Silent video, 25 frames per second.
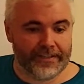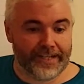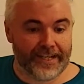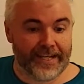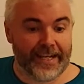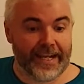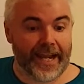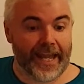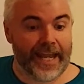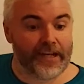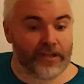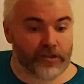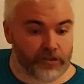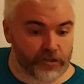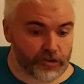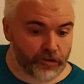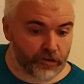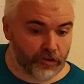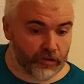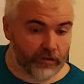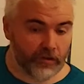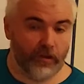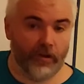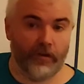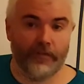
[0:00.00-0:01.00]
the
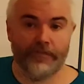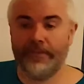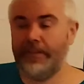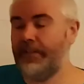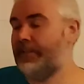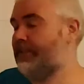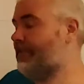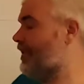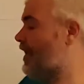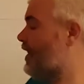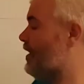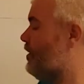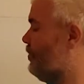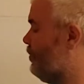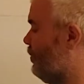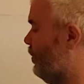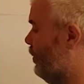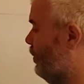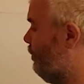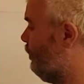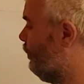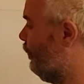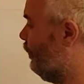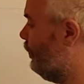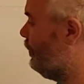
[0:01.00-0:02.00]
nature of this
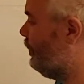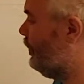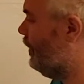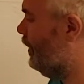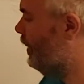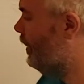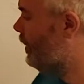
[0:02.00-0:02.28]
stationary point.